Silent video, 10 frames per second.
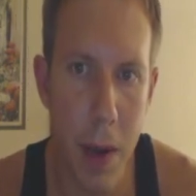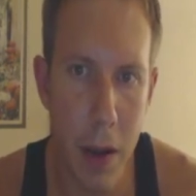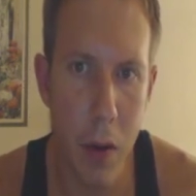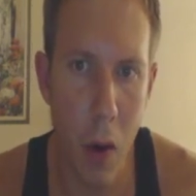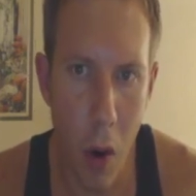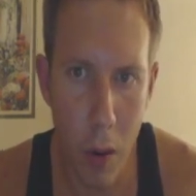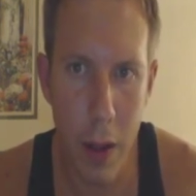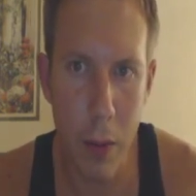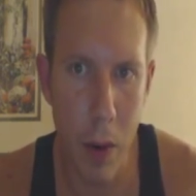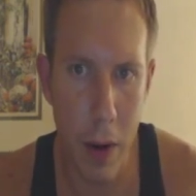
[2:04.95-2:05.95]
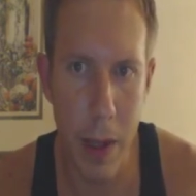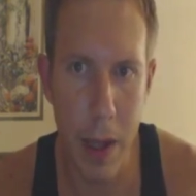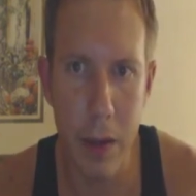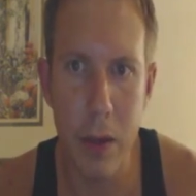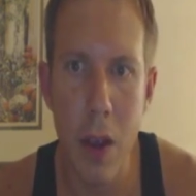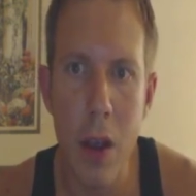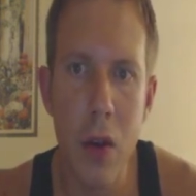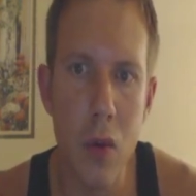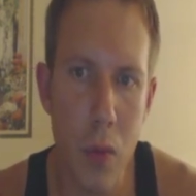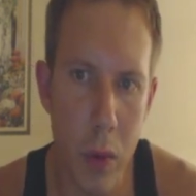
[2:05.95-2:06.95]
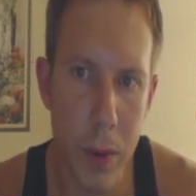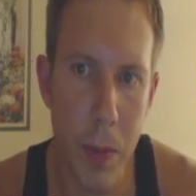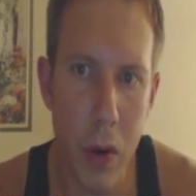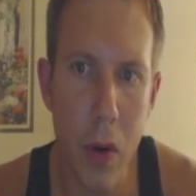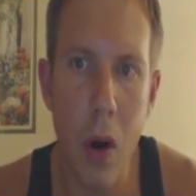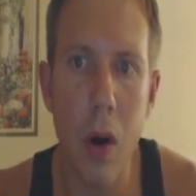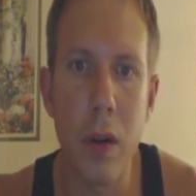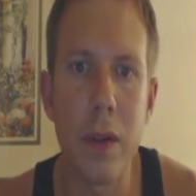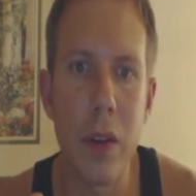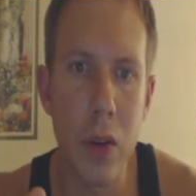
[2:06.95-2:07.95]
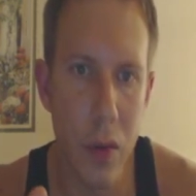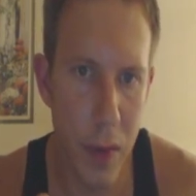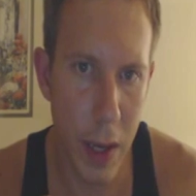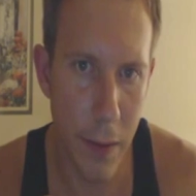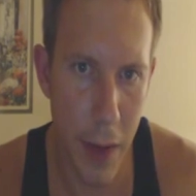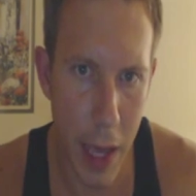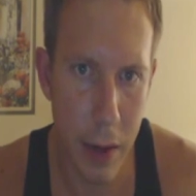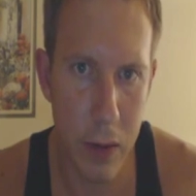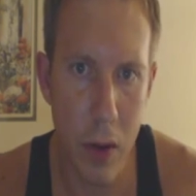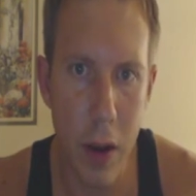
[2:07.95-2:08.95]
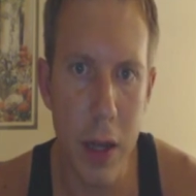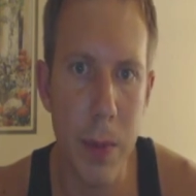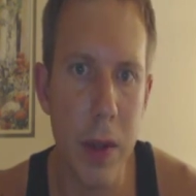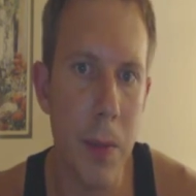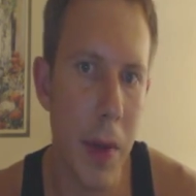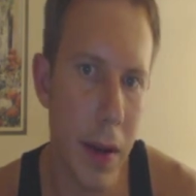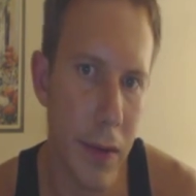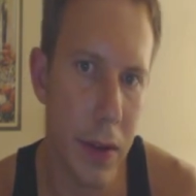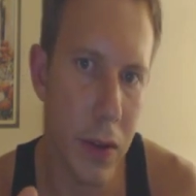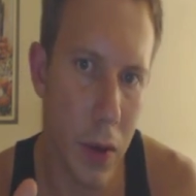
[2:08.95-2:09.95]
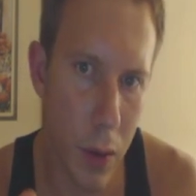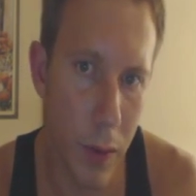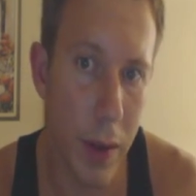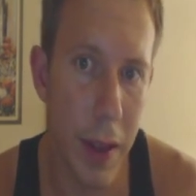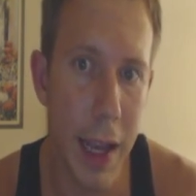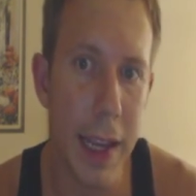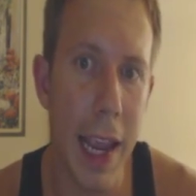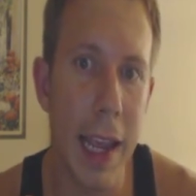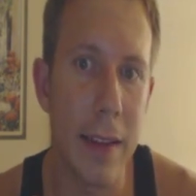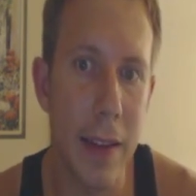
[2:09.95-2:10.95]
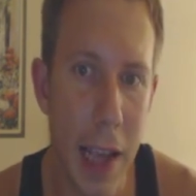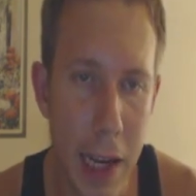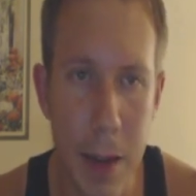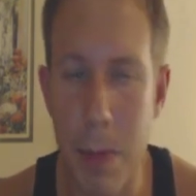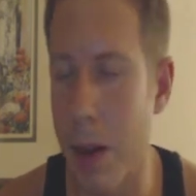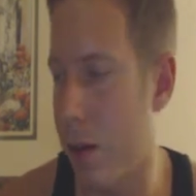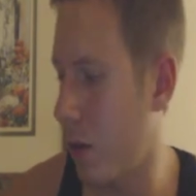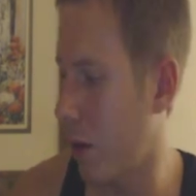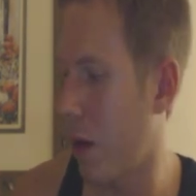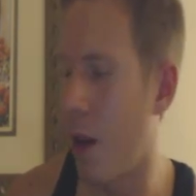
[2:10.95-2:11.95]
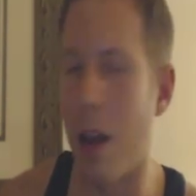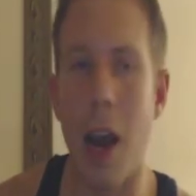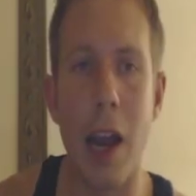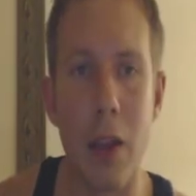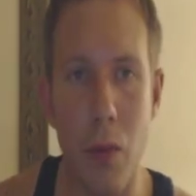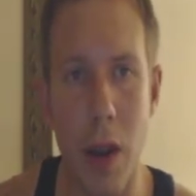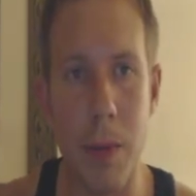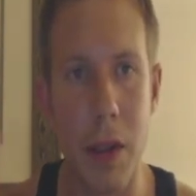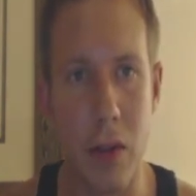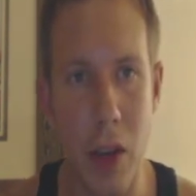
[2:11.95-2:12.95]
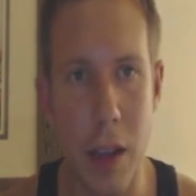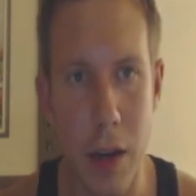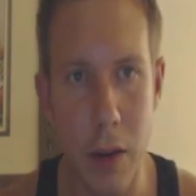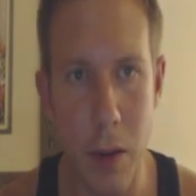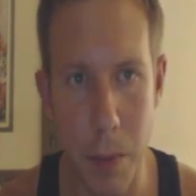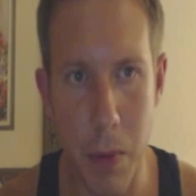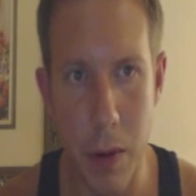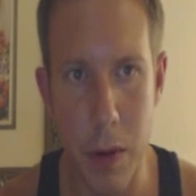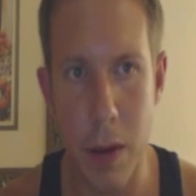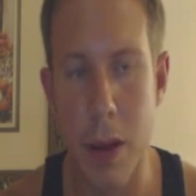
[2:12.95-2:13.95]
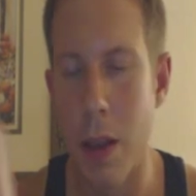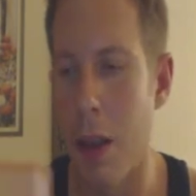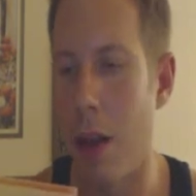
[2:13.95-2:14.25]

Michael Holick recommends, who wrote a book called The UV Advantage, talking about the benefits of UV light and tanning beds. Highly recommend checking out the book.